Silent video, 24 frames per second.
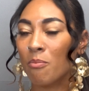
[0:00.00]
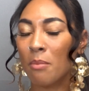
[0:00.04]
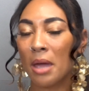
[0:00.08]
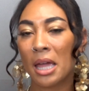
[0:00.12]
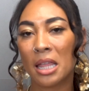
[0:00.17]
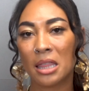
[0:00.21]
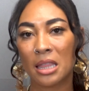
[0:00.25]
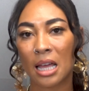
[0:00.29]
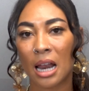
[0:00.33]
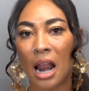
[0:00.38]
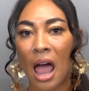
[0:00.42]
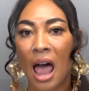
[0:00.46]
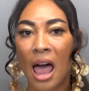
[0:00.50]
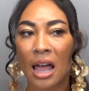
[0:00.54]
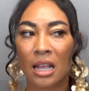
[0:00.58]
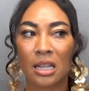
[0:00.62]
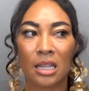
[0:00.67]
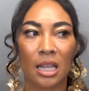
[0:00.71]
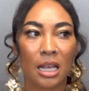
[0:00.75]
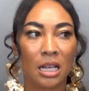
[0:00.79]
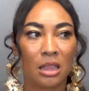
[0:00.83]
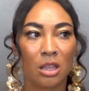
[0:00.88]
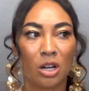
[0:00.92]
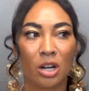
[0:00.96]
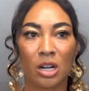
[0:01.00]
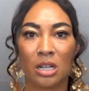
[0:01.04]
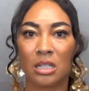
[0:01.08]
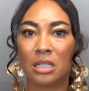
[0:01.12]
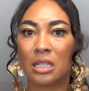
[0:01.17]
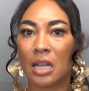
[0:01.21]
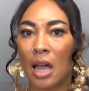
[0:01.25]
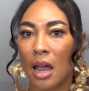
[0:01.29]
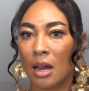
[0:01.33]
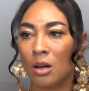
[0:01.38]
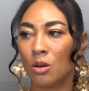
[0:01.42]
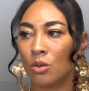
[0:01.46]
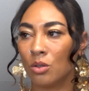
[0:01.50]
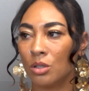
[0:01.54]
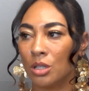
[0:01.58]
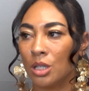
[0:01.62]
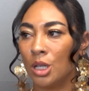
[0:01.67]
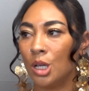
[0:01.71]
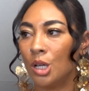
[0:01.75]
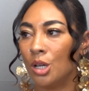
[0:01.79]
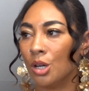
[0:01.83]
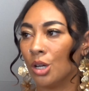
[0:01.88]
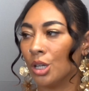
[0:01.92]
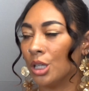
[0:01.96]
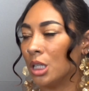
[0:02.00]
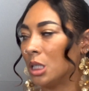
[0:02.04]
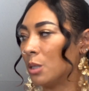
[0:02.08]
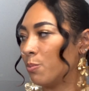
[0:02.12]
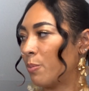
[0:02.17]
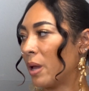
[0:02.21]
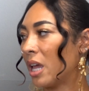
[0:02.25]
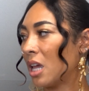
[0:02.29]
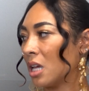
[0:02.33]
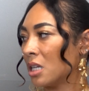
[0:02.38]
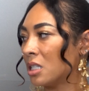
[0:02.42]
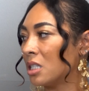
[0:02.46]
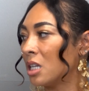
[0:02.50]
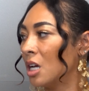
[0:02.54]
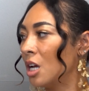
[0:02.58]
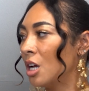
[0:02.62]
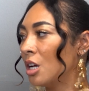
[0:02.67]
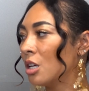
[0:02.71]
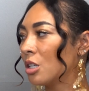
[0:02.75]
men that act like they're entitled to your space.